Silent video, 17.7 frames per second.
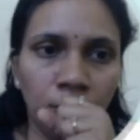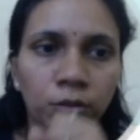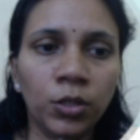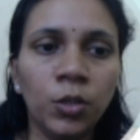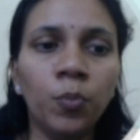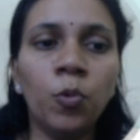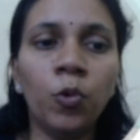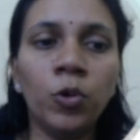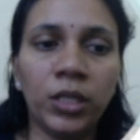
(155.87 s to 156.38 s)

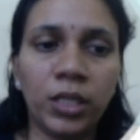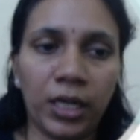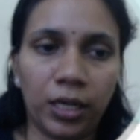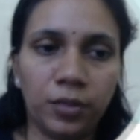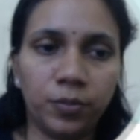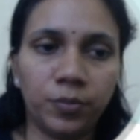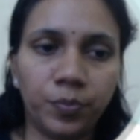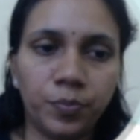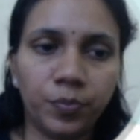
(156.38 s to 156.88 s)

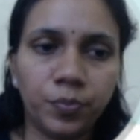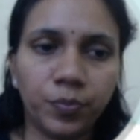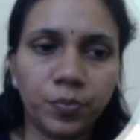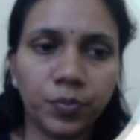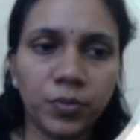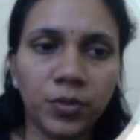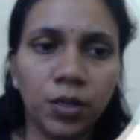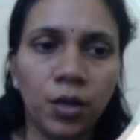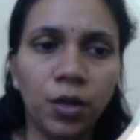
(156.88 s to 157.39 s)
pneumonia.
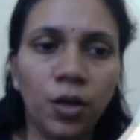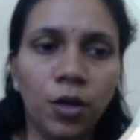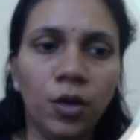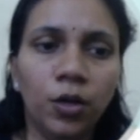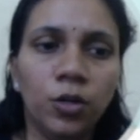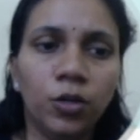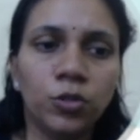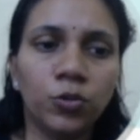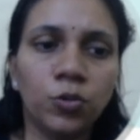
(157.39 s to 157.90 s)

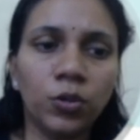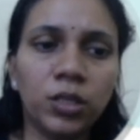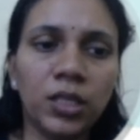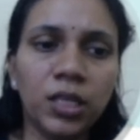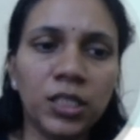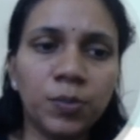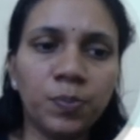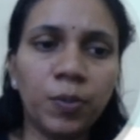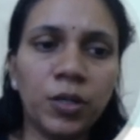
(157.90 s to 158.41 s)
So
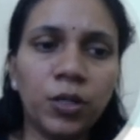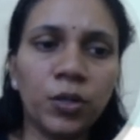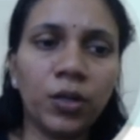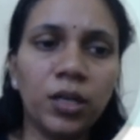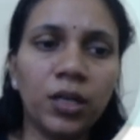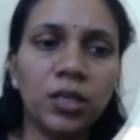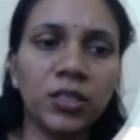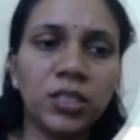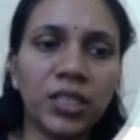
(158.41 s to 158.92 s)
this
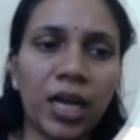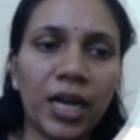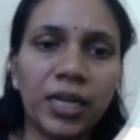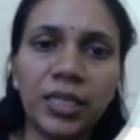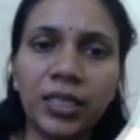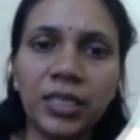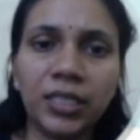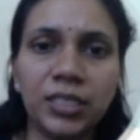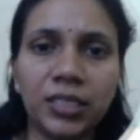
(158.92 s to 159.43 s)
particular
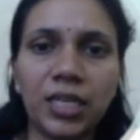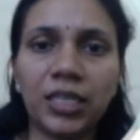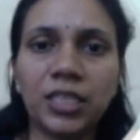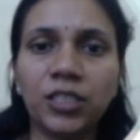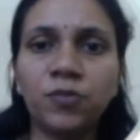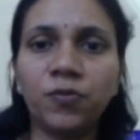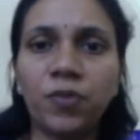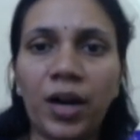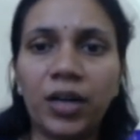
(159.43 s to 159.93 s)
scientist, that
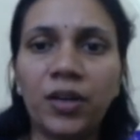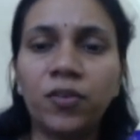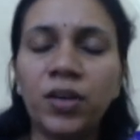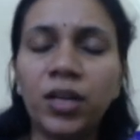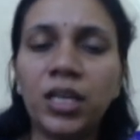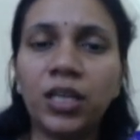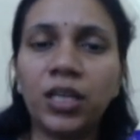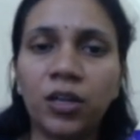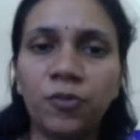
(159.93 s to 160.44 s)
is
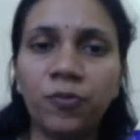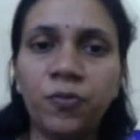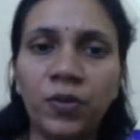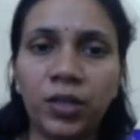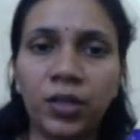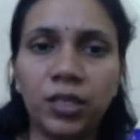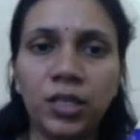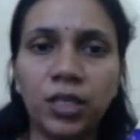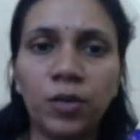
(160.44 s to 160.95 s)
Frederick
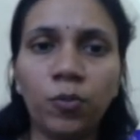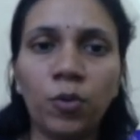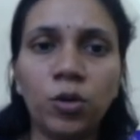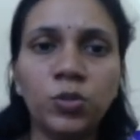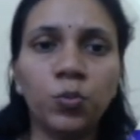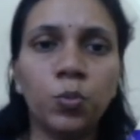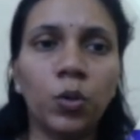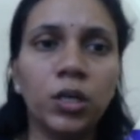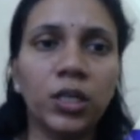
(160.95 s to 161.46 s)
Griffith, he
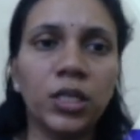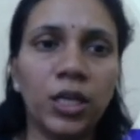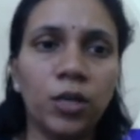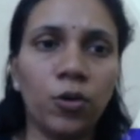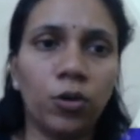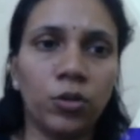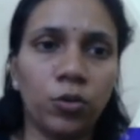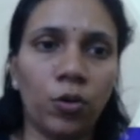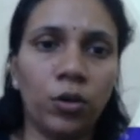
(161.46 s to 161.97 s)
was
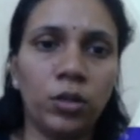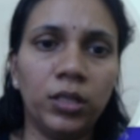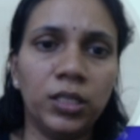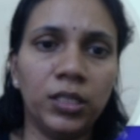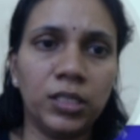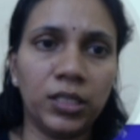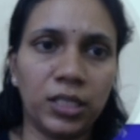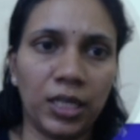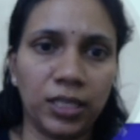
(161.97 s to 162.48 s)
working on all
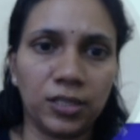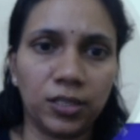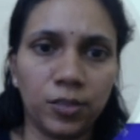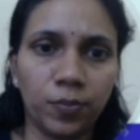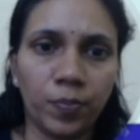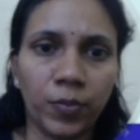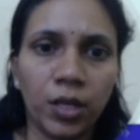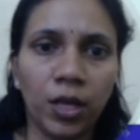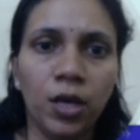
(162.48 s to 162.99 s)
these things.
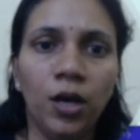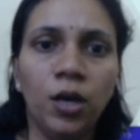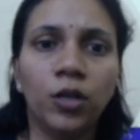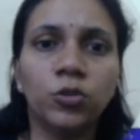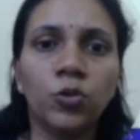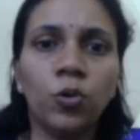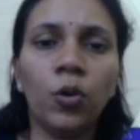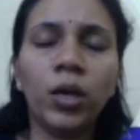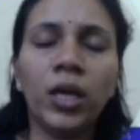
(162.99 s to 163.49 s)

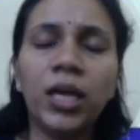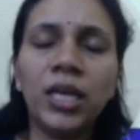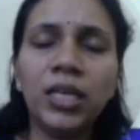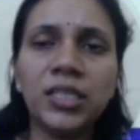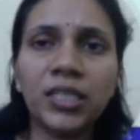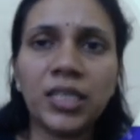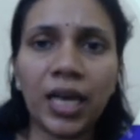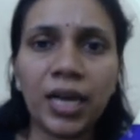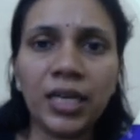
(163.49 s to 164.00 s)
So he
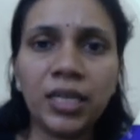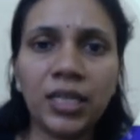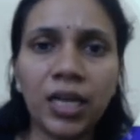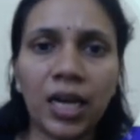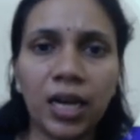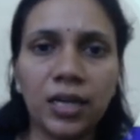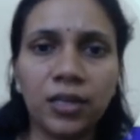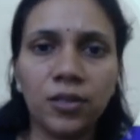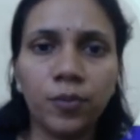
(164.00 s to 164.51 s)
said
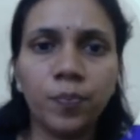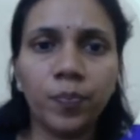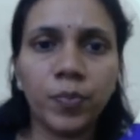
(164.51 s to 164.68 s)
that,